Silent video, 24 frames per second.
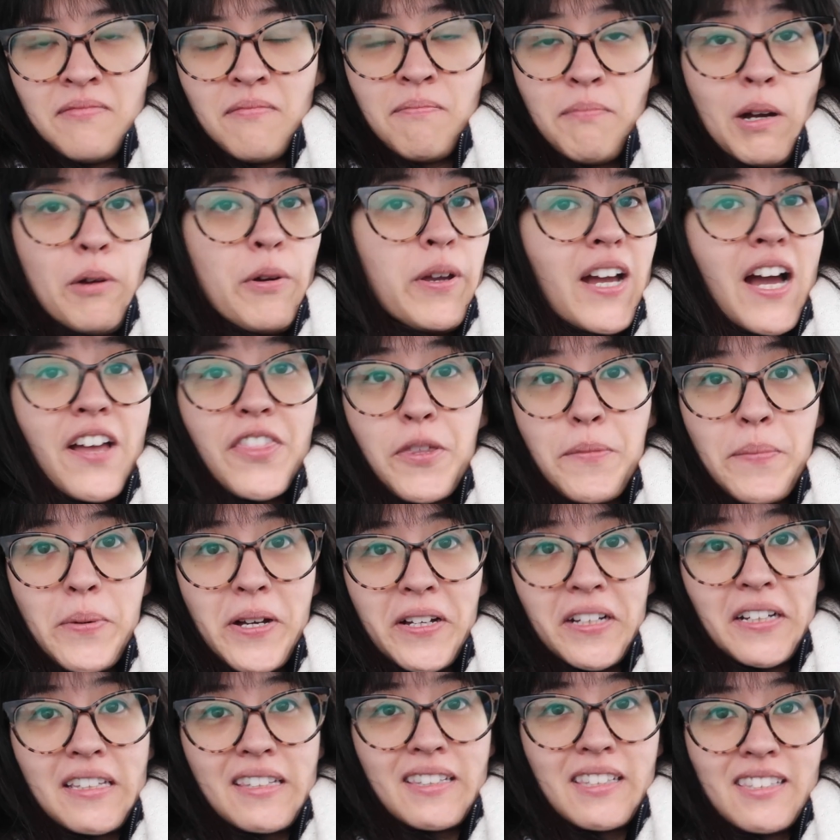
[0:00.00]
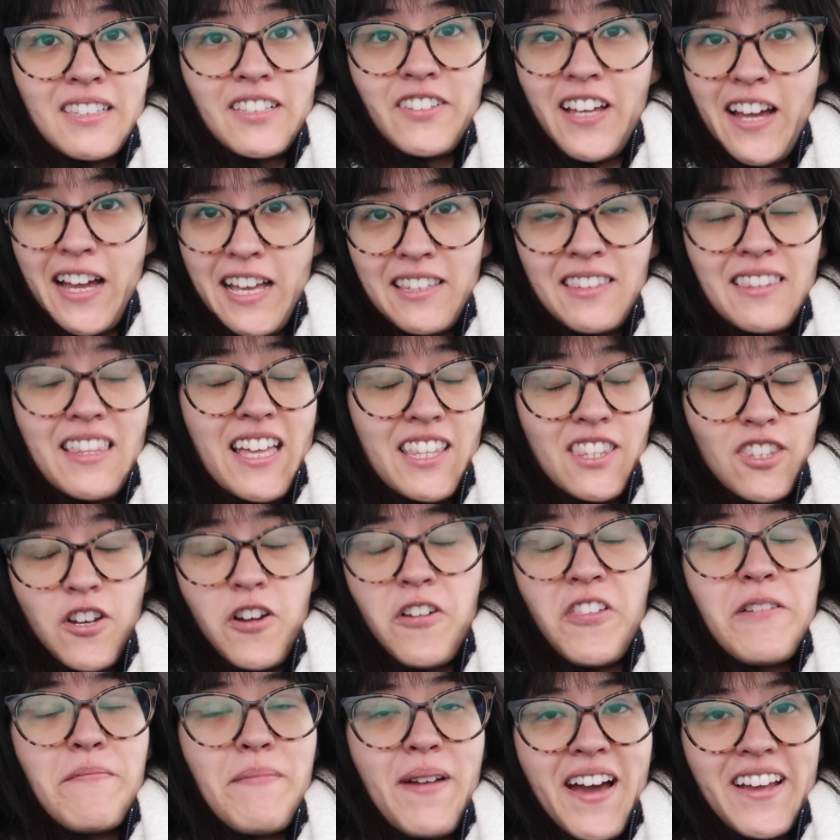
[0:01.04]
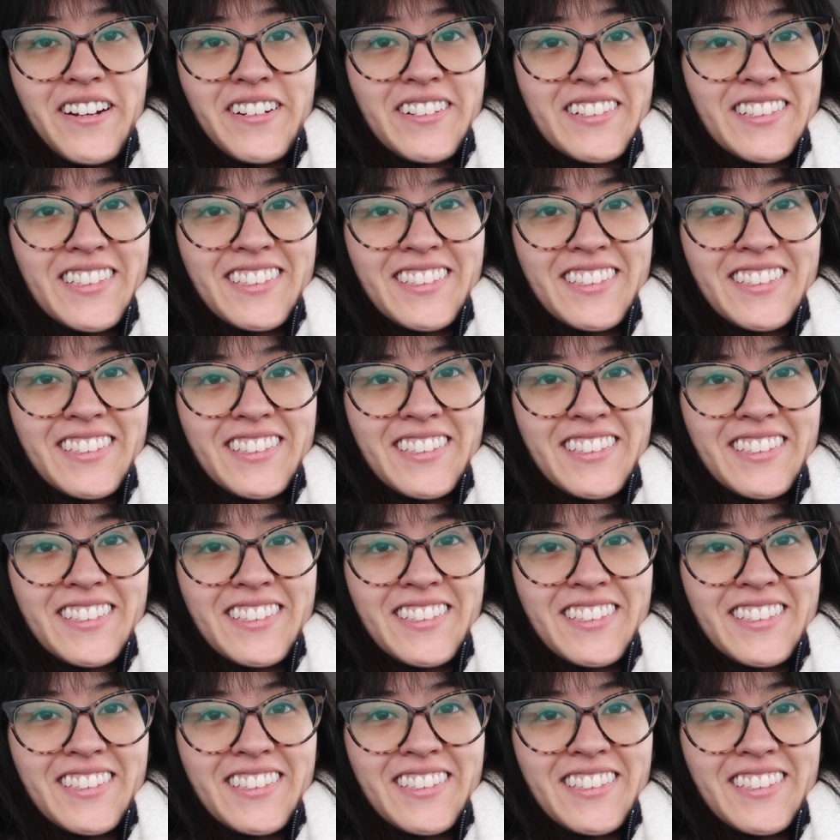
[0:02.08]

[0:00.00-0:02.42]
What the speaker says: But we got the books, so that's all that matters.